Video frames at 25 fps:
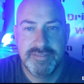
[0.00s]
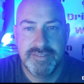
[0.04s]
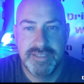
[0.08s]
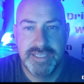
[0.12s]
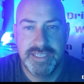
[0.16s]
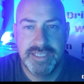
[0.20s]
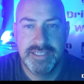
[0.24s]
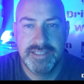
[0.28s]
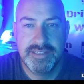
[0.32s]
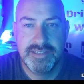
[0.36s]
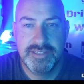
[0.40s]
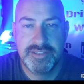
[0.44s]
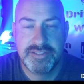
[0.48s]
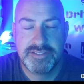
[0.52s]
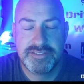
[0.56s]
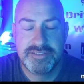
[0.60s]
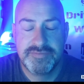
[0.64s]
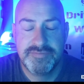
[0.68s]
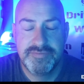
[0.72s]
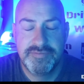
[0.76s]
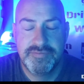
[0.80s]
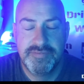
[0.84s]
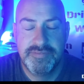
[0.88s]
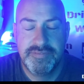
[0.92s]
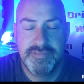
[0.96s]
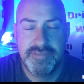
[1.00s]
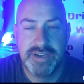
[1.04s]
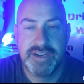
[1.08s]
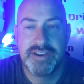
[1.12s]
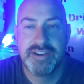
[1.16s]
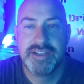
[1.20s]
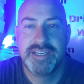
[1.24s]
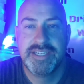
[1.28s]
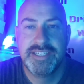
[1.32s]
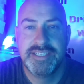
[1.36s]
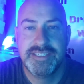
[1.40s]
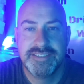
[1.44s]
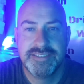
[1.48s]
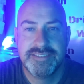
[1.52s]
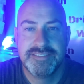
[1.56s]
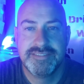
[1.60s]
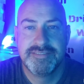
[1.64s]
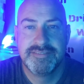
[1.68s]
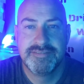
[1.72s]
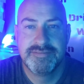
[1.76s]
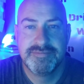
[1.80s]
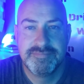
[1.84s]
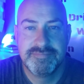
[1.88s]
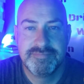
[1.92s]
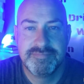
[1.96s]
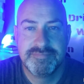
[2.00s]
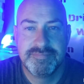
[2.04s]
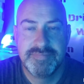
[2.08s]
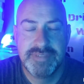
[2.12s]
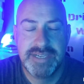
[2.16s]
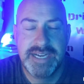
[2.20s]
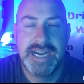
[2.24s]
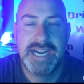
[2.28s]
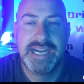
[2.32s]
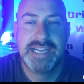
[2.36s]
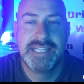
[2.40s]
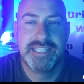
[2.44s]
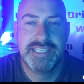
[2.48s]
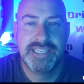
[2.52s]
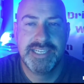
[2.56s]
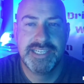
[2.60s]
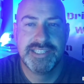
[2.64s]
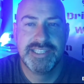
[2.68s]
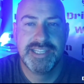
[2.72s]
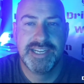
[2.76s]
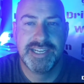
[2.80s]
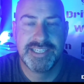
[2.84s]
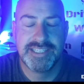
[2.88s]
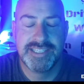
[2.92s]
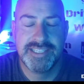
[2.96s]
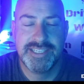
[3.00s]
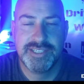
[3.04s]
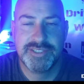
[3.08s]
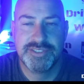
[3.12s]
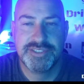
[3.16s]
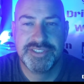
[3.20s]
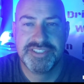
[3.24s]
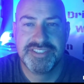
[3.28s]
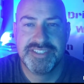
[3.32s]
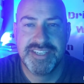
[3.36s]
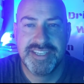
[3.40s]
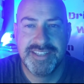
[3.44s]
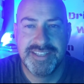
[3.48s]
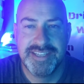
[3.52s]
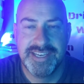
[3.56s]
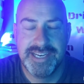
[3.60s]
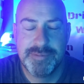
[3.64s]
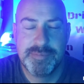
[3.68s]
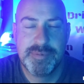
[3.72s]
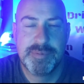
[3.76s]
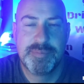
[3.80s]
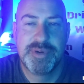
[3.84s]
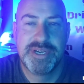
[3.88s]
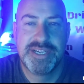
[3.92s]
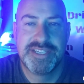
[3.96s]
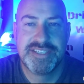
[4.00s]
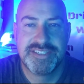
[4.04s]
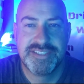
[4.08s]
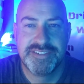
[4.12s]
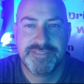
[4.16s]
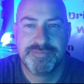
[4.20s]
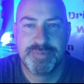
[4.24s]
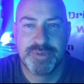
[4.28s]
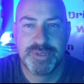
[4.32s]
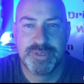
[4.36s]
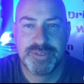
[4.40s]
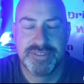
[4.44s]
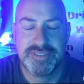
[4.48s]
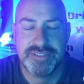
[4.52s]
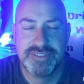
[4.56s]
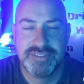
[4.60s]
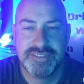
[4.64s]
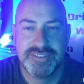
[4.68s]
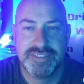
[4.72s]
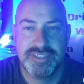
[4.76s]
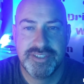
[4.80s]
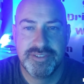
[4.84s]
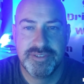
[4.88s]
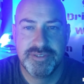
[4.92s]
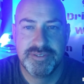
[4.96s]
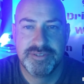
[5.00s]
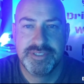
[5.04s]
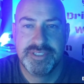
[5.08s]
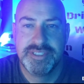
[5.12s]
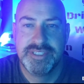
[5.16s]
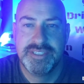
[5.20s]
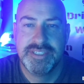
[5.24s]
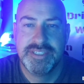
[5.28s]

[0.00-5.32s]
it looks very highly unlikely. I'll just say that I'm a positive person, so